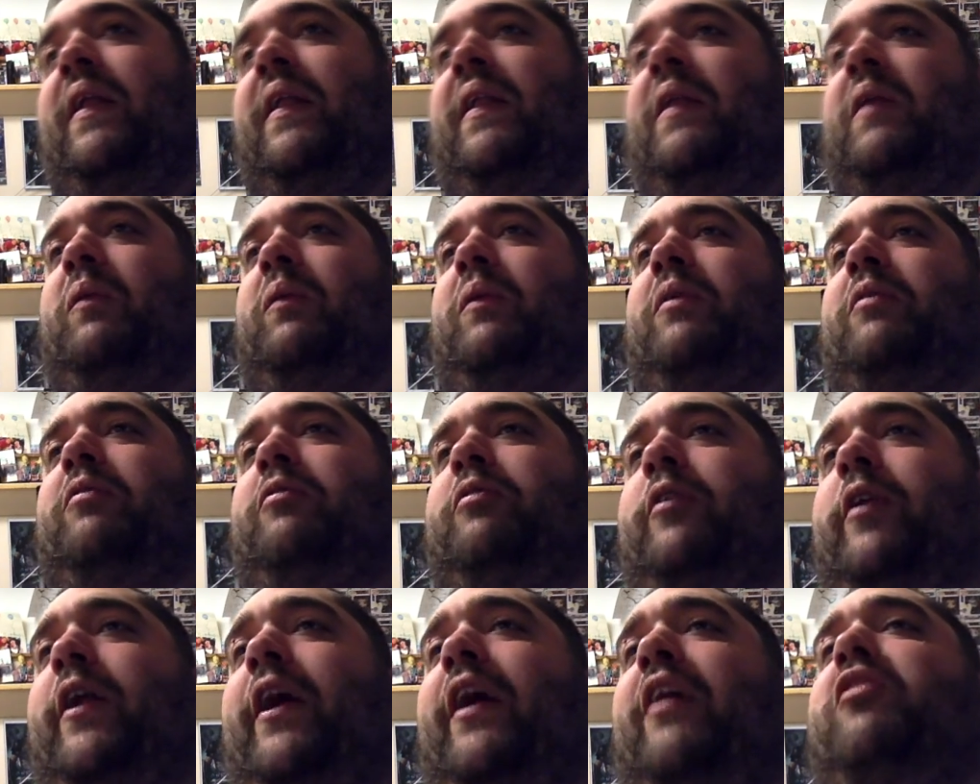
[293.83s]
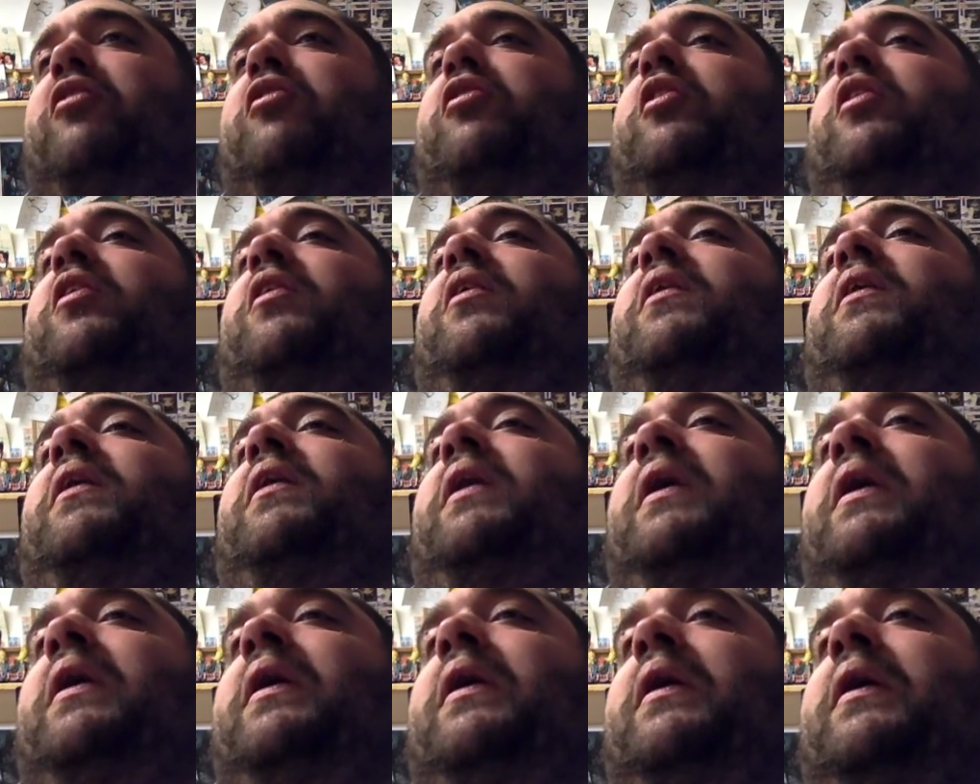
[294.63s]

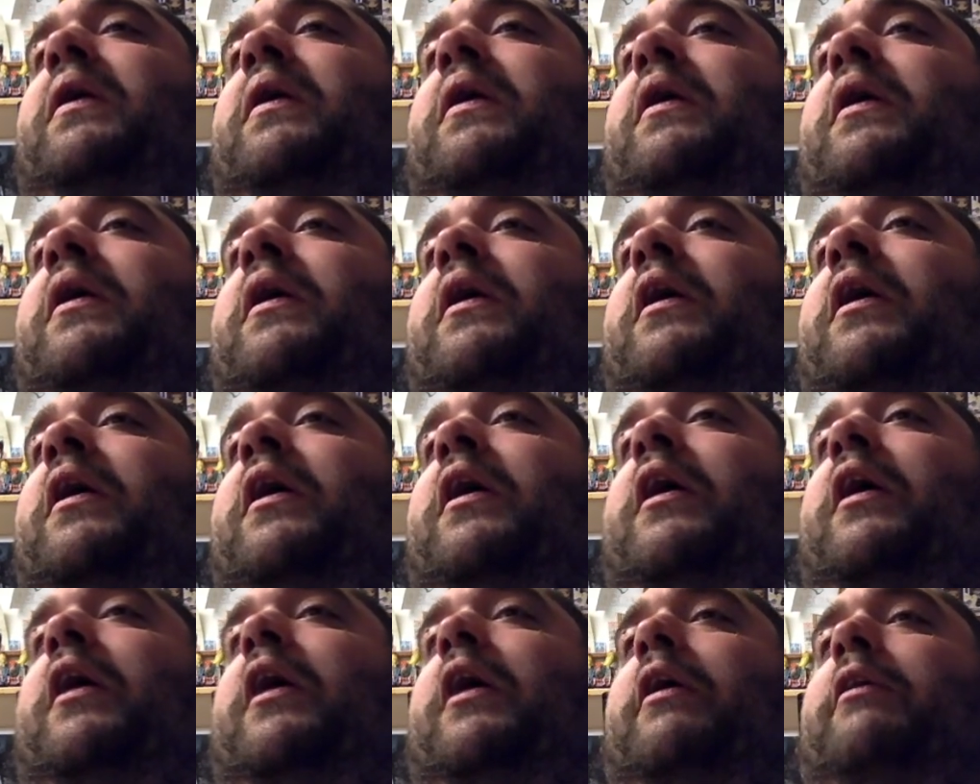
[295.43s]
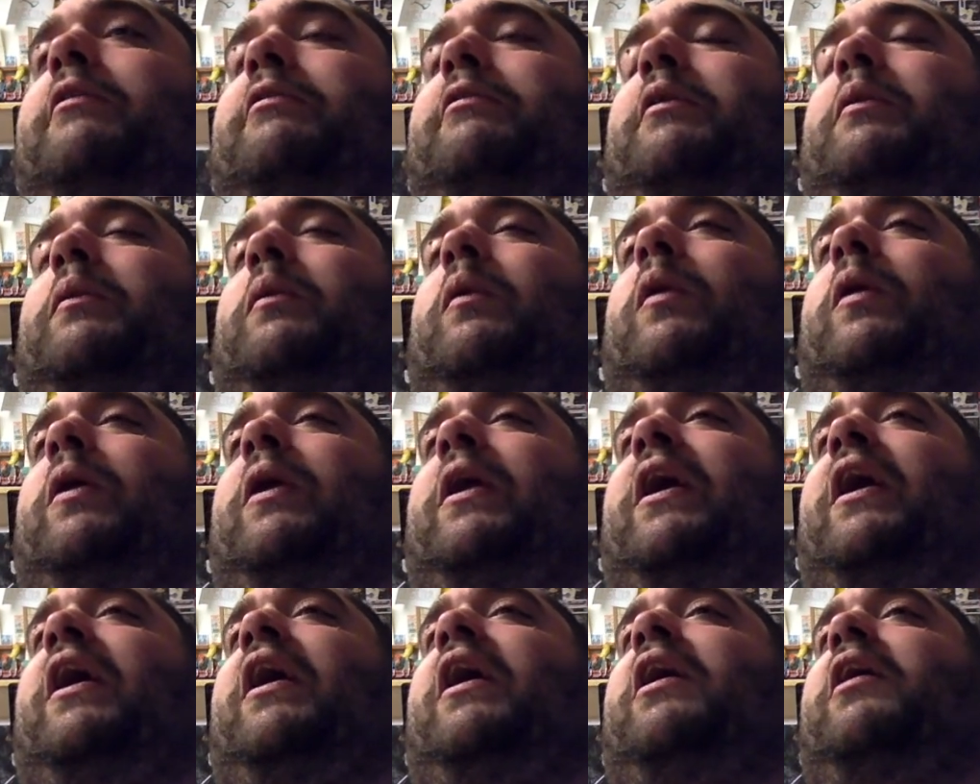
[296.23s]
reflection of a
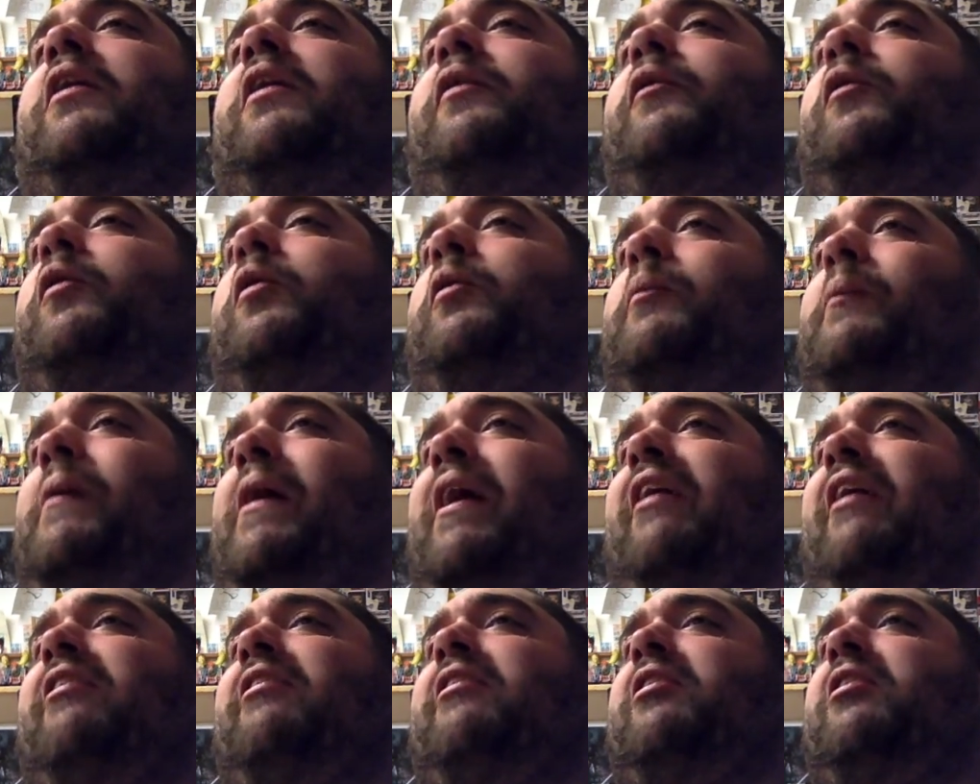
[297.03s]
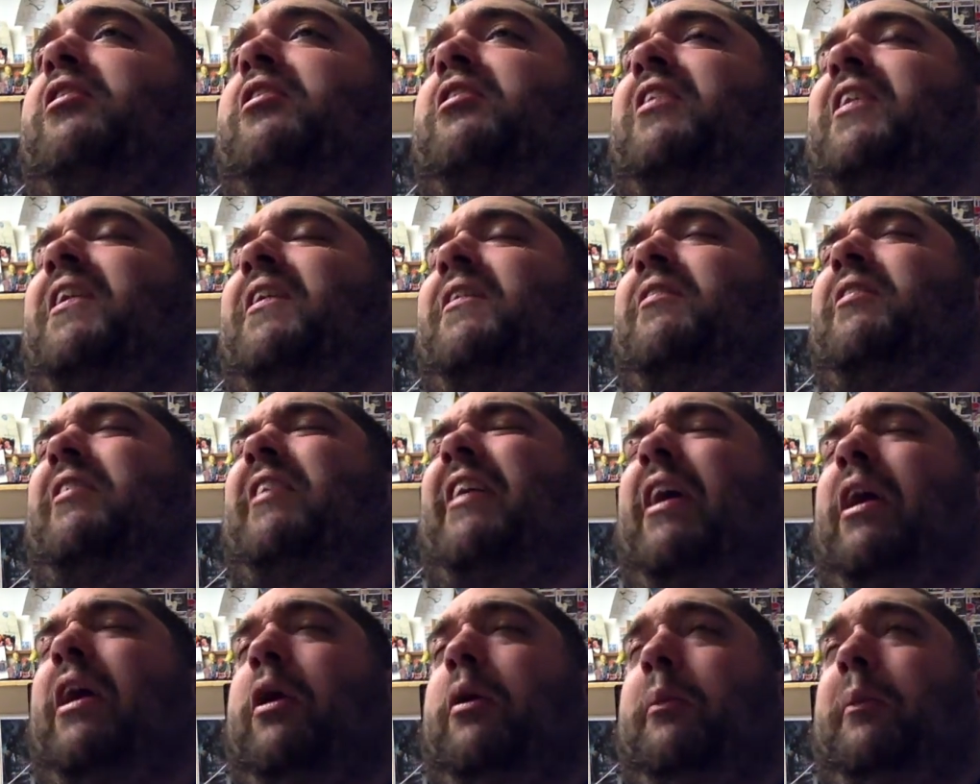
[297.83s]
warthog through Master
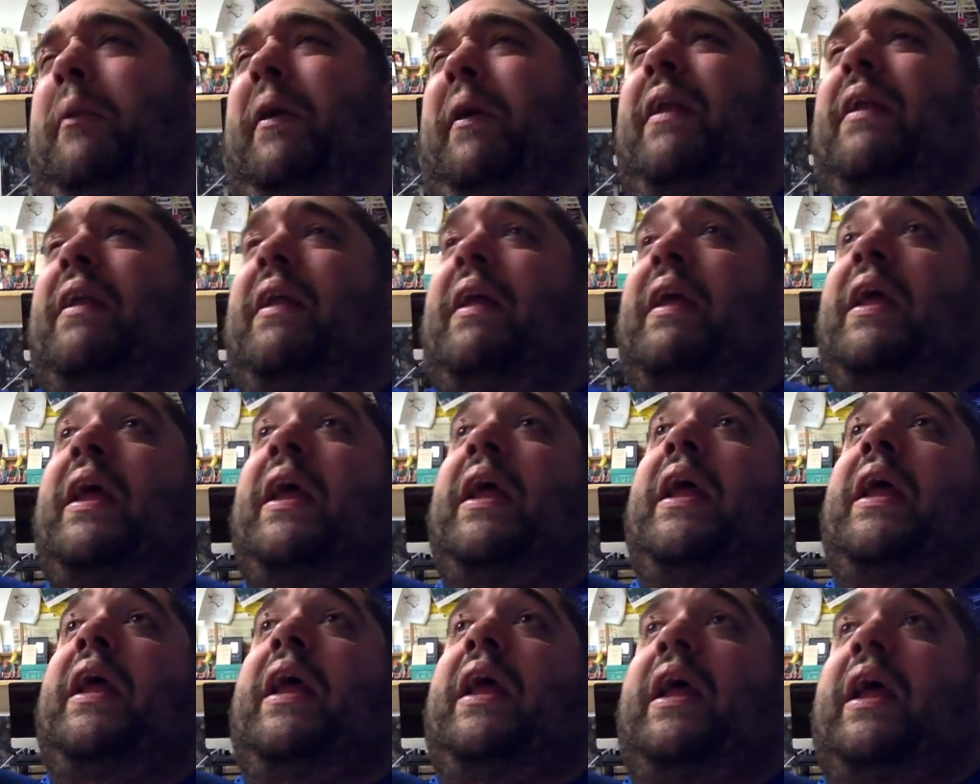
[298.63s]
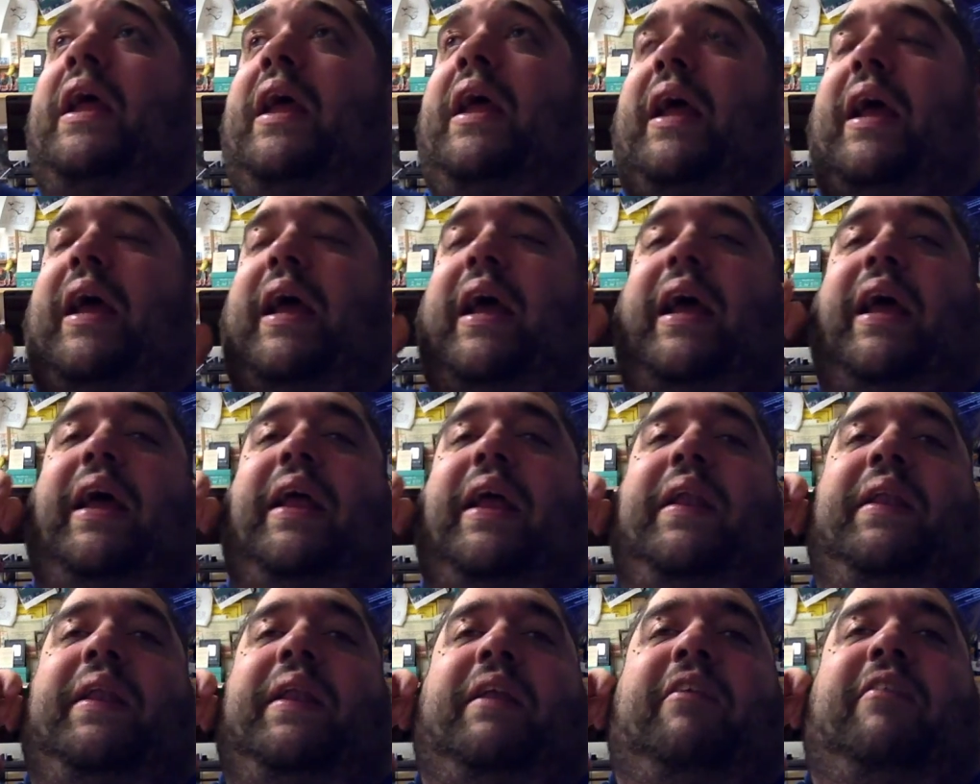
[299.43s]
Chief's helmet,
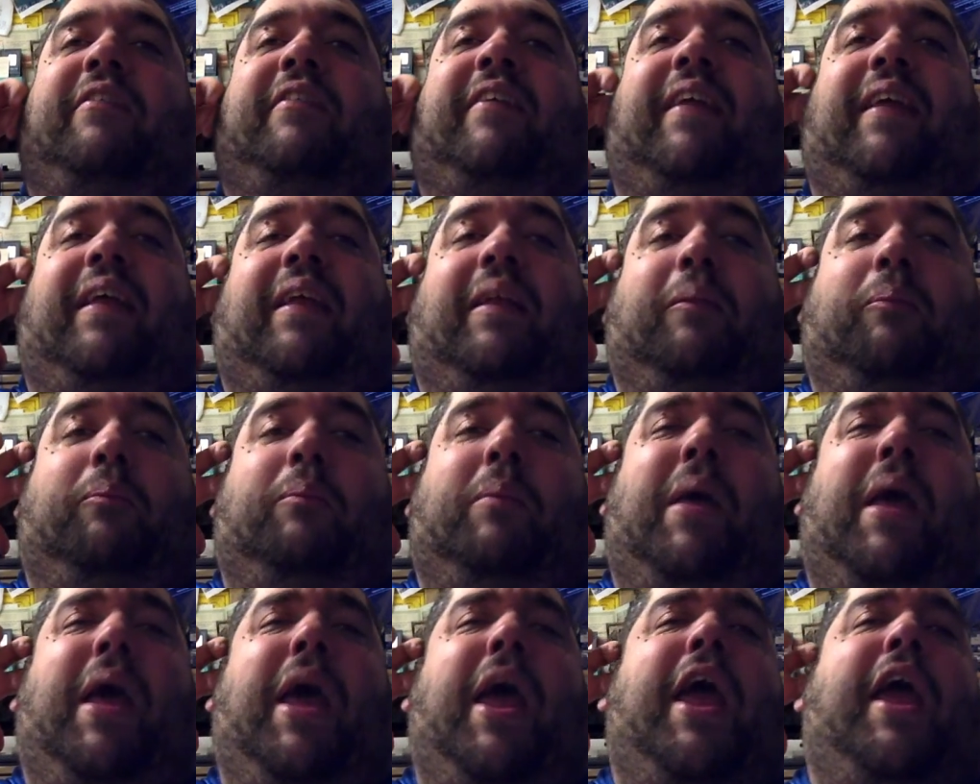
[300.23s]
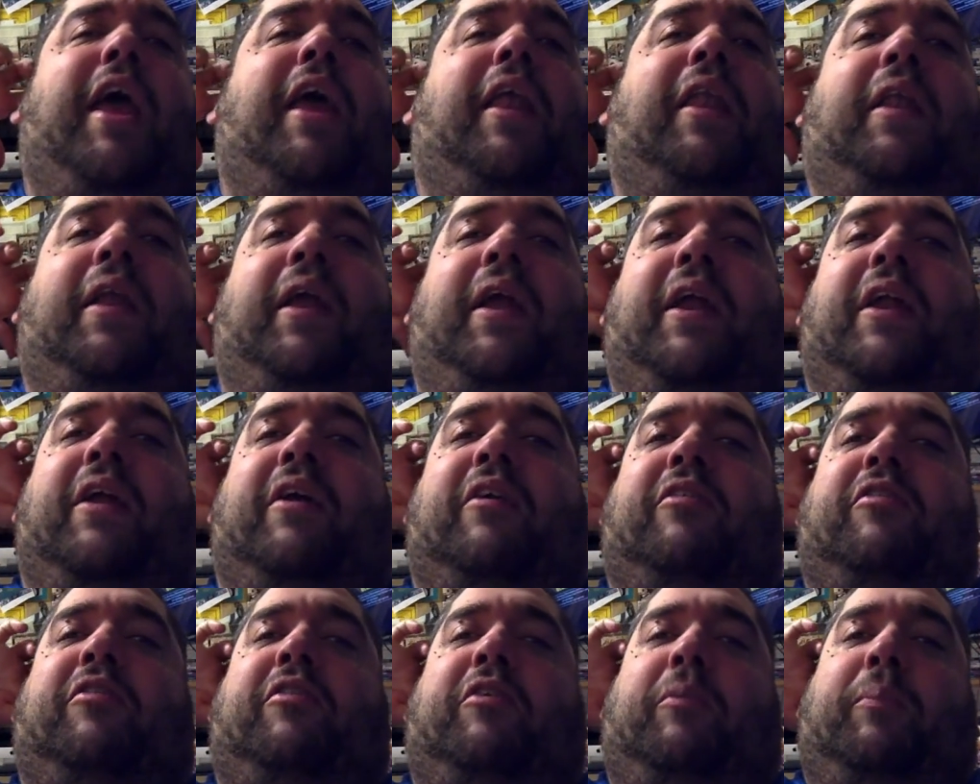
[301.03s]
And this may lead
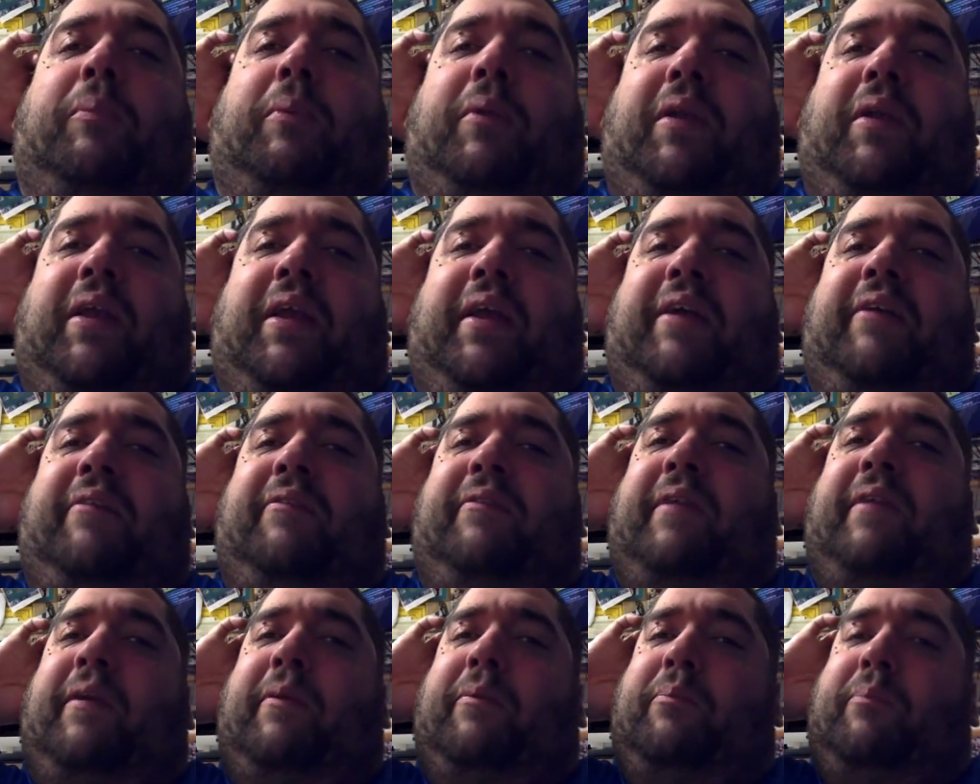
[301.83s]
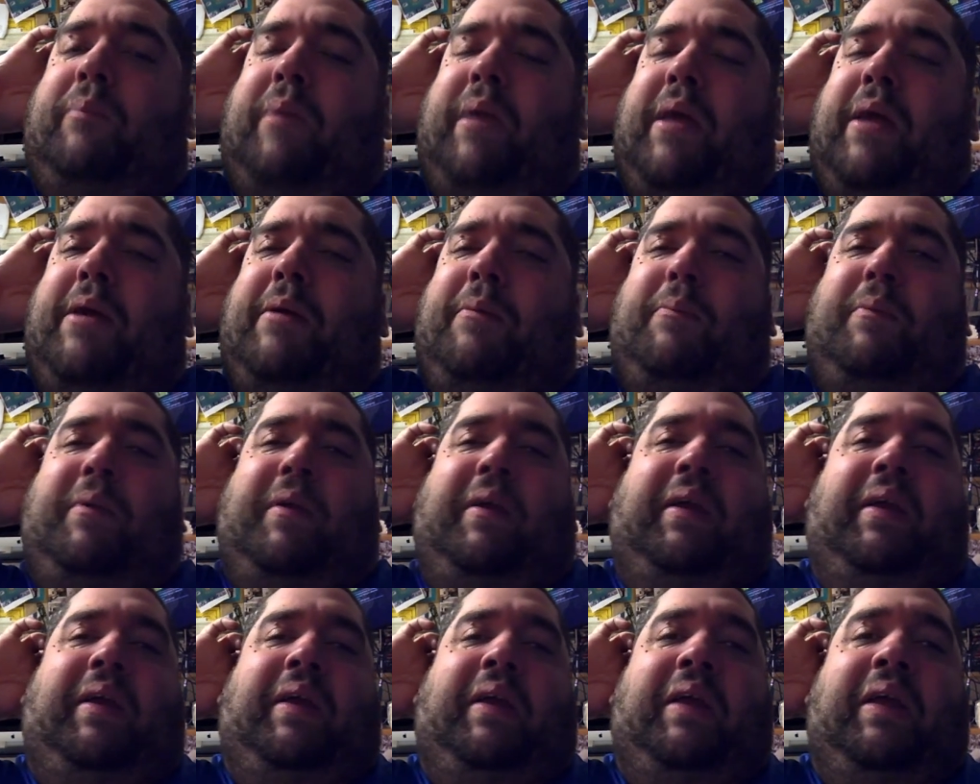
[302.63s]
us to believe that
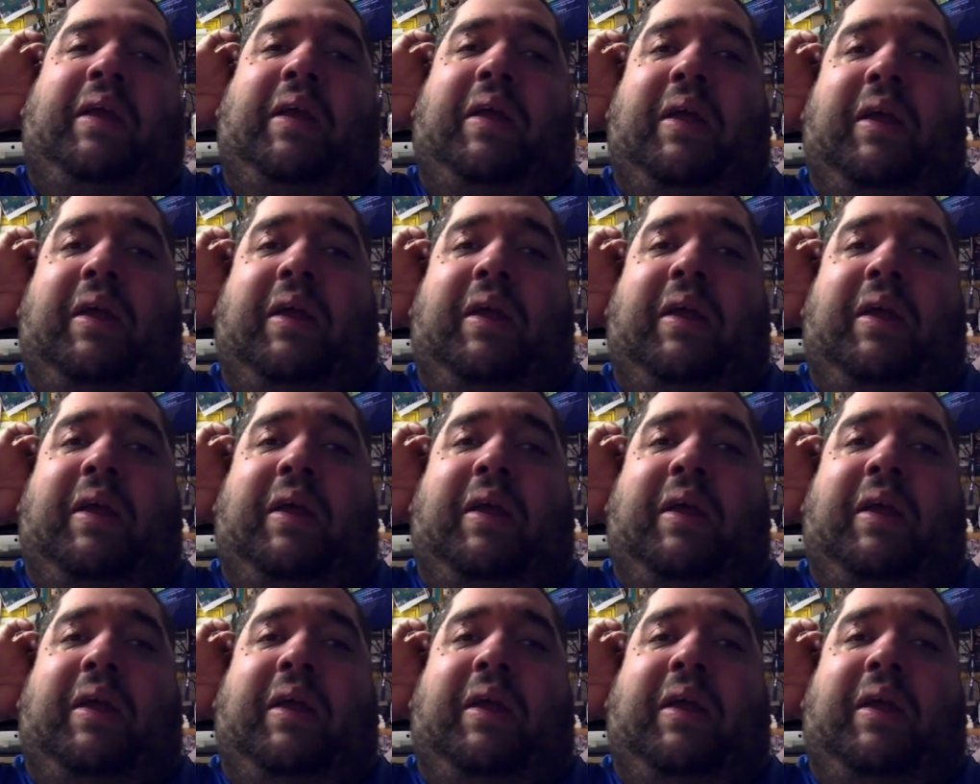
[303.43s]
maybe